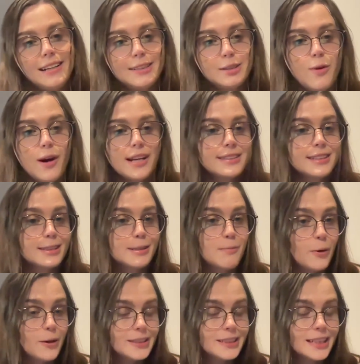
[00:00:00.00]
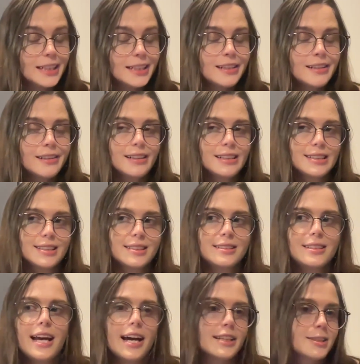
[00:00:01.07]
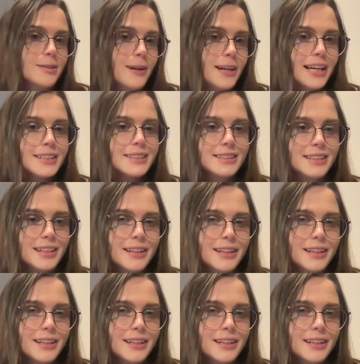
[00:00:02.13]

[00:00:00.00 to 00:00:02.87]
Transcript: quite disappointing. Yeah, so I guess...